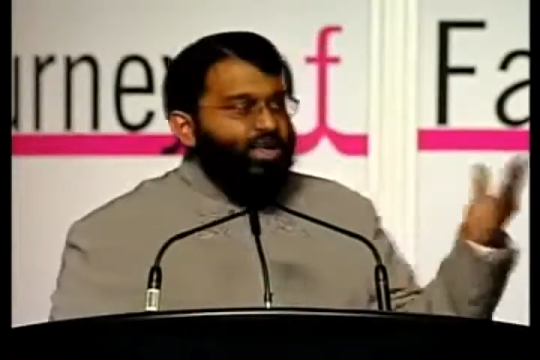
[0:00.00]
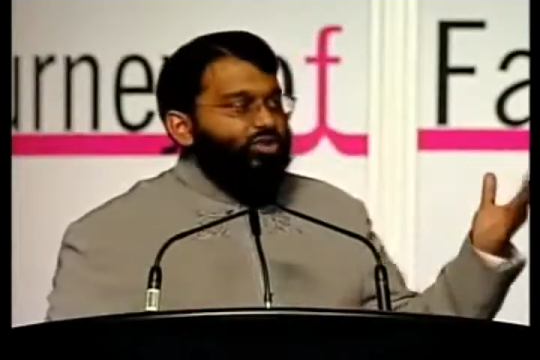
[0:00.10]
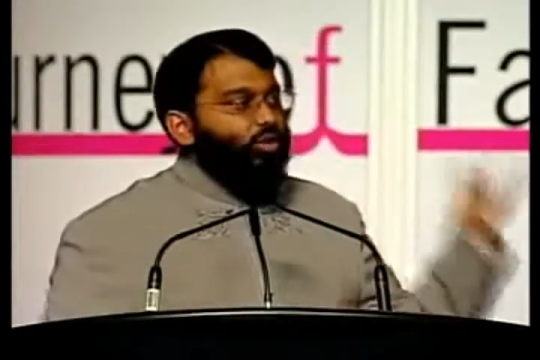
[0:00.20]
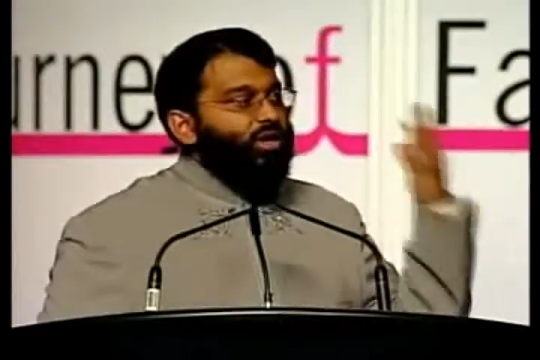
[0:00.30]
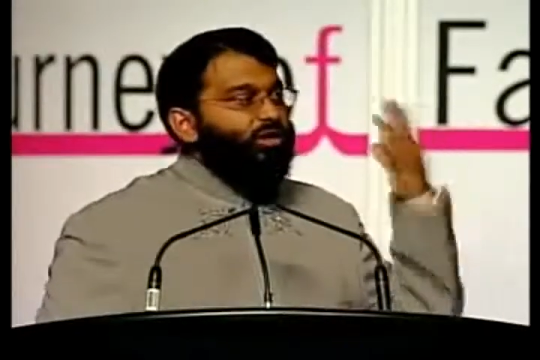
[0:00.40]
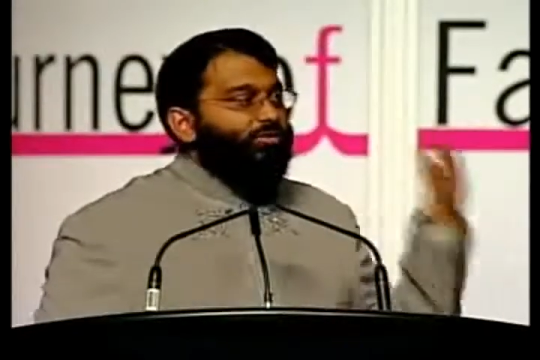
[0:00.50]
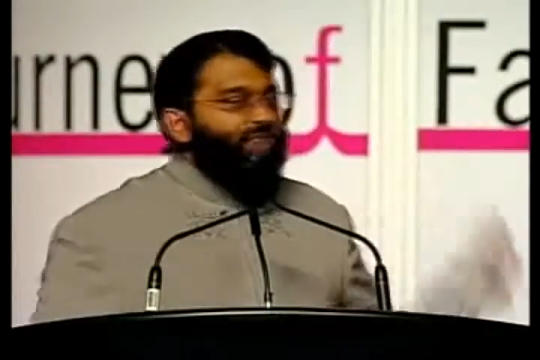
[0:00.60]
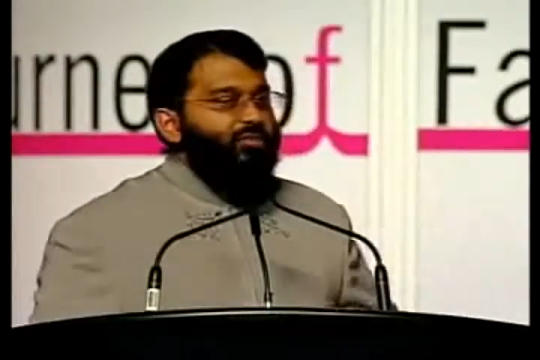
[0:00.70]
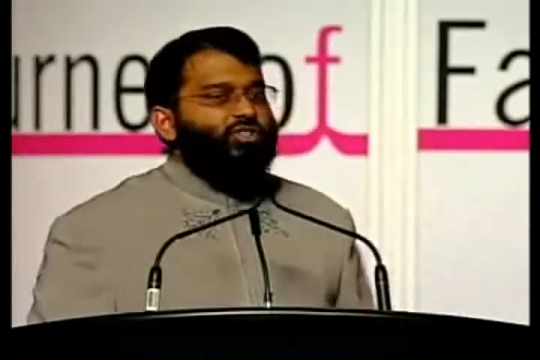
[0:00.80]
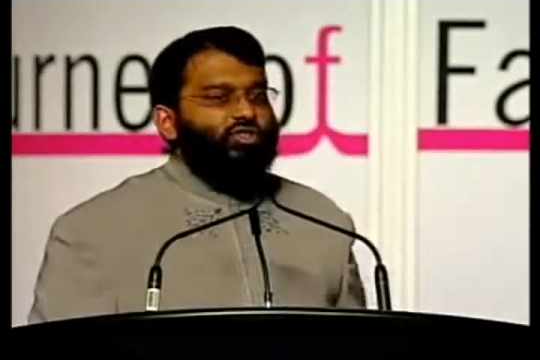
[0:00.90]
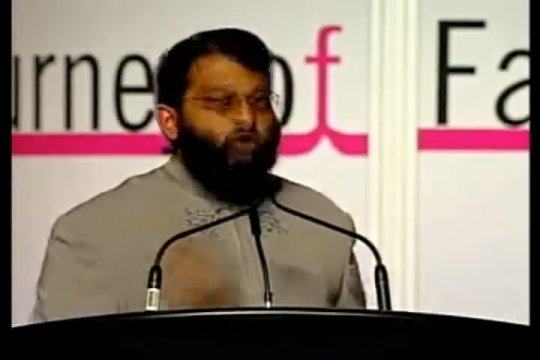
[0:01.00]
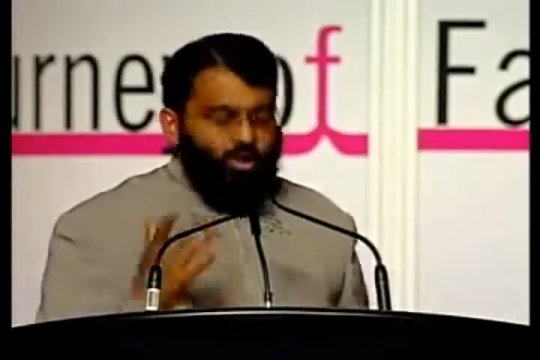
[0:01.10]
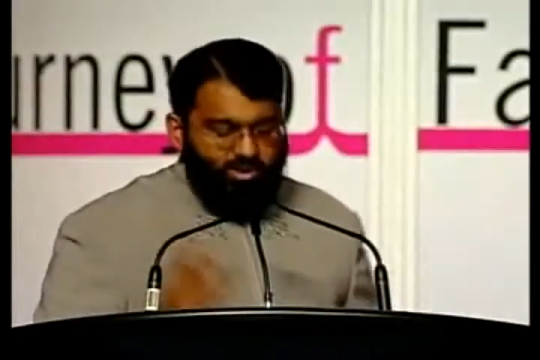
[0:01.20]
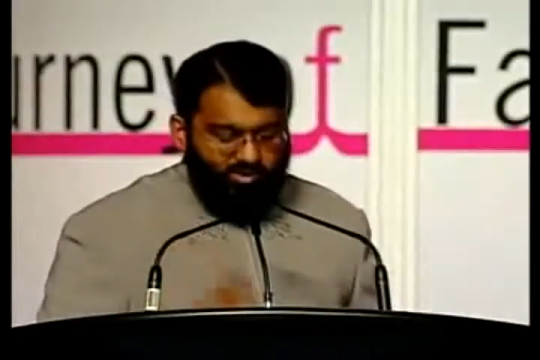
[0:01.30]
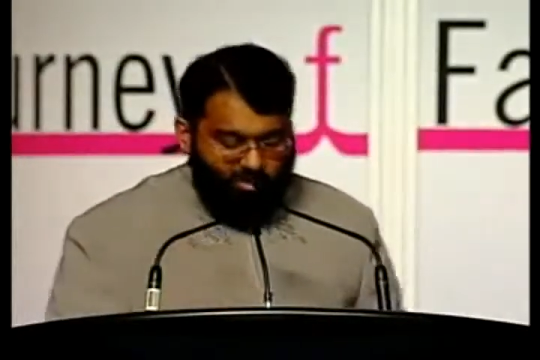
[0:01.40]
that one of the famous
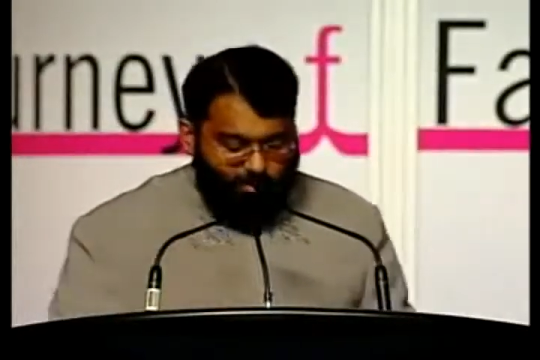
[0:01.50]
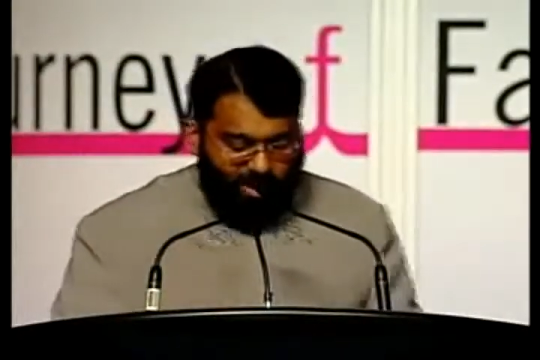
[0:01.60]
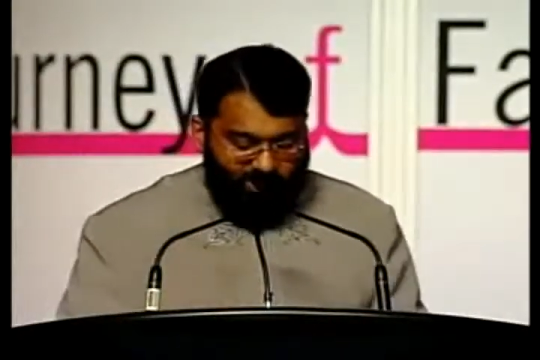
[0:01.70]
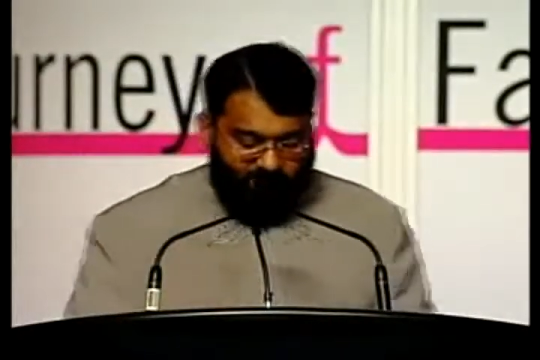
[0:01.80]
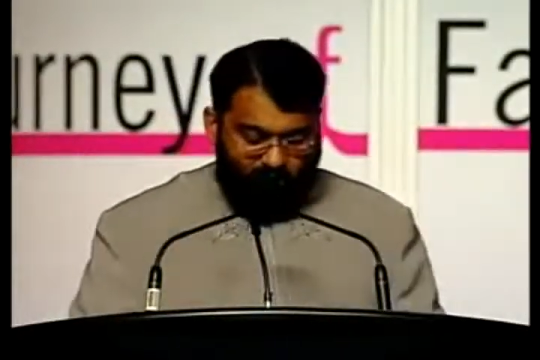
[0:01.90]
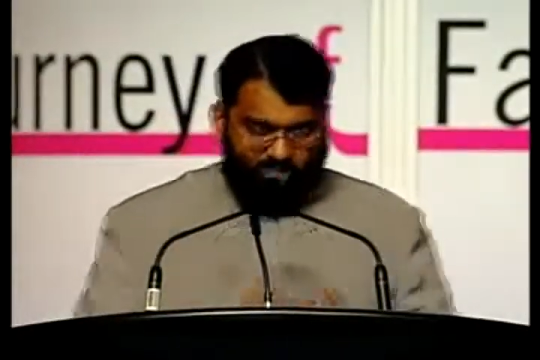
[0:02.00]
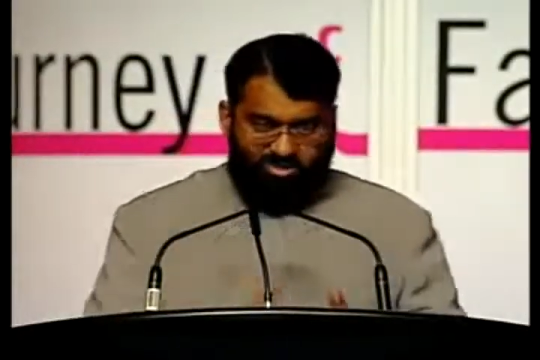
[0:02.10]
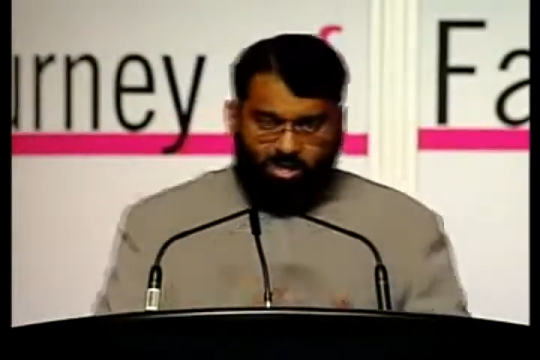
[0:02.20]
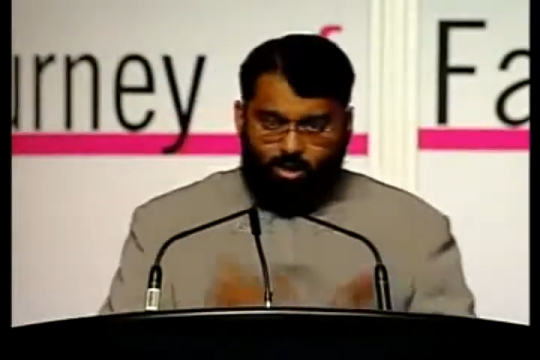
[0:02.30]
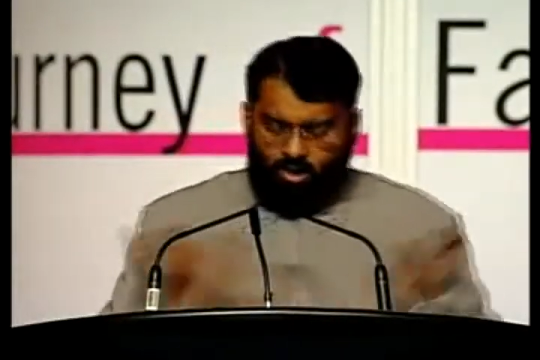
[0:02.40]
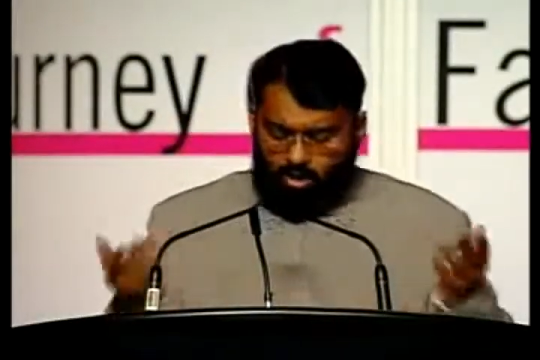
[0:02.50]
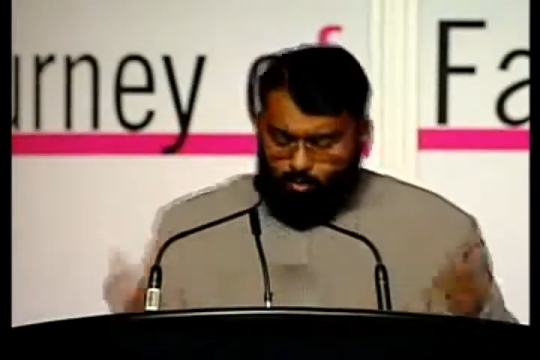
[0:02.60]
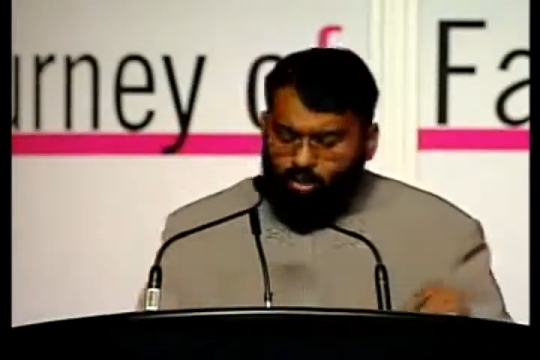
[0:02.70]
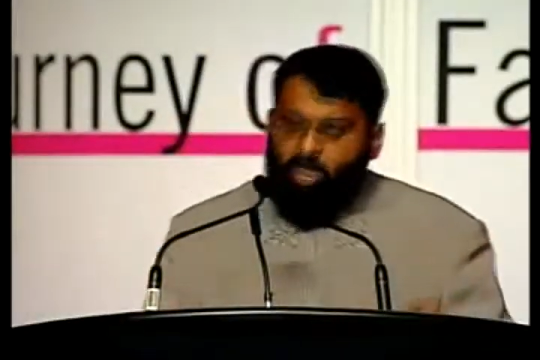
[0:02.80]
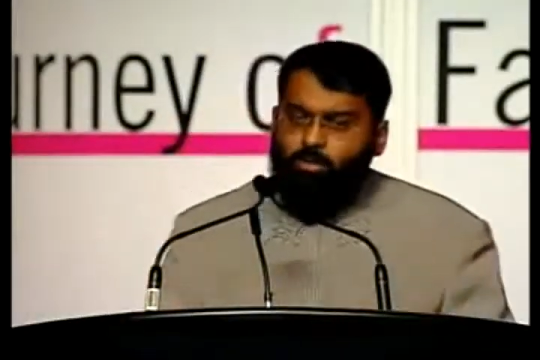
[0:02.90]
scholars of the past said,
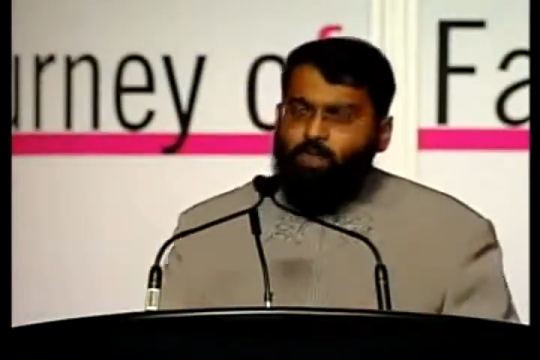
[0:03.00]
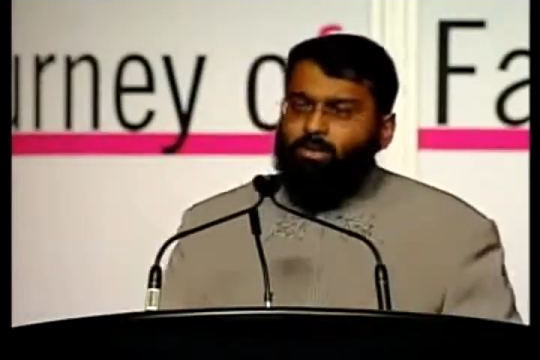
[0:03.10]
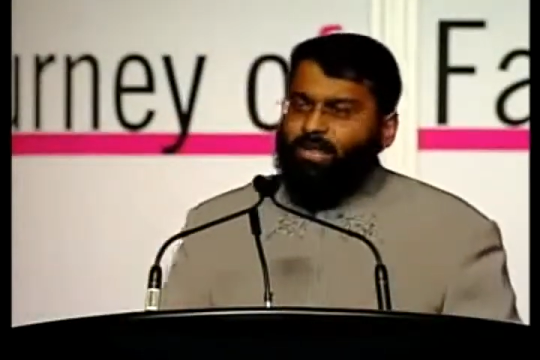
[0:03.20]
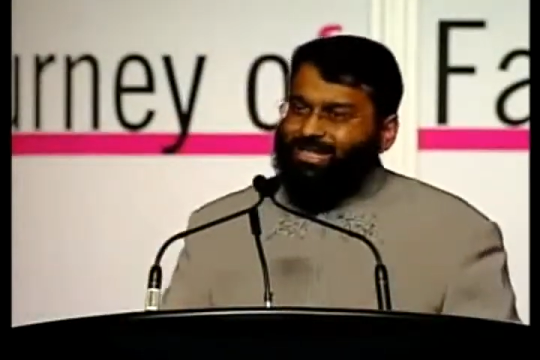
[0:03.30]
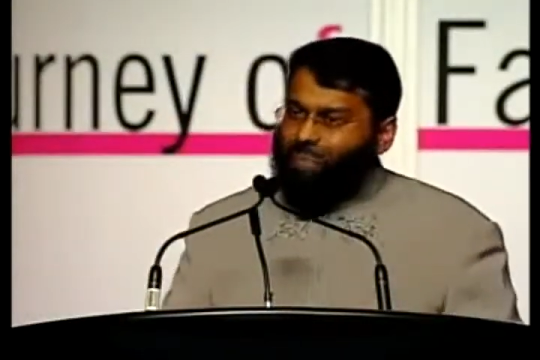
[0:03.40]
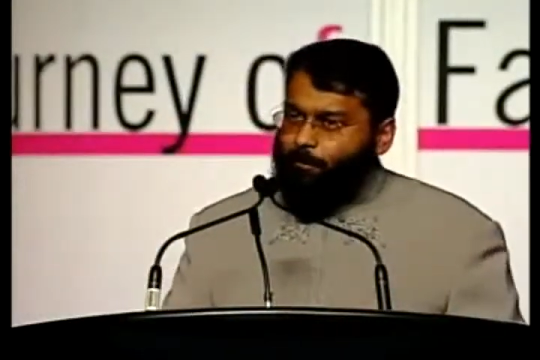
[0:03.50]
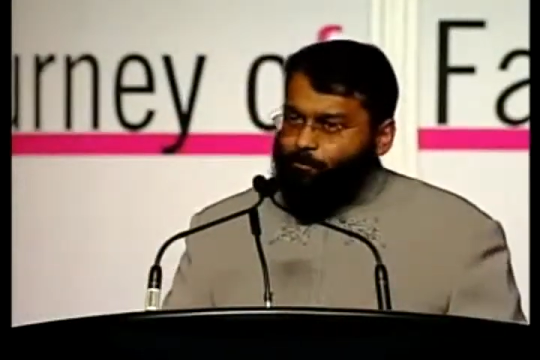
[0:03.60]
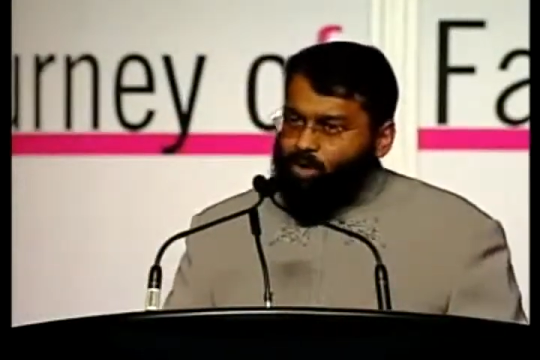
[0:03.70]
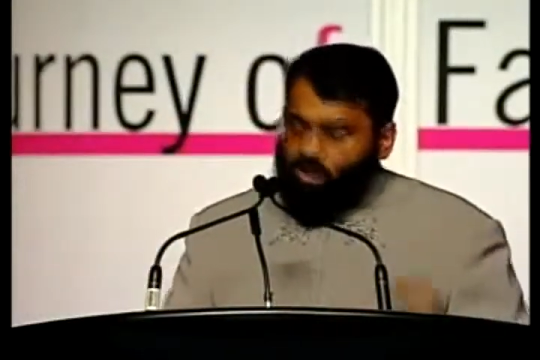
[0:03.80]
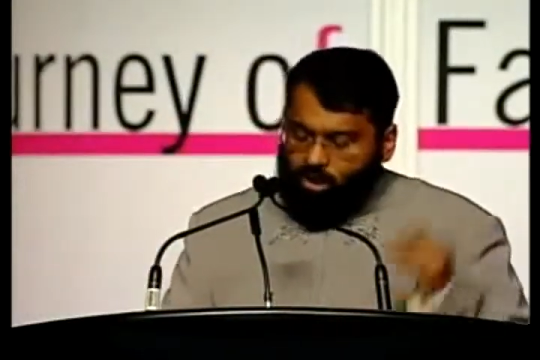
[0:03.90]
Ibrahim ibn Adham.